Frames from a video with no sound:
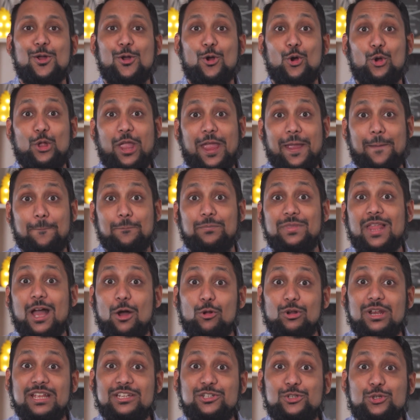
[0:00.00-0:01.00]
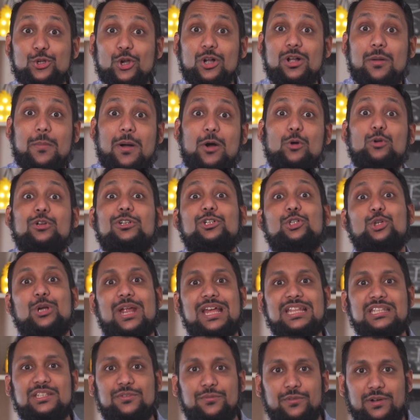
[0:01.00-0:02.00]
Okay, now let's talk about
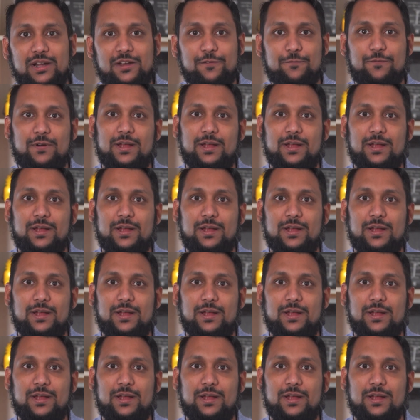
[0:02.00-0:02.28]
transferring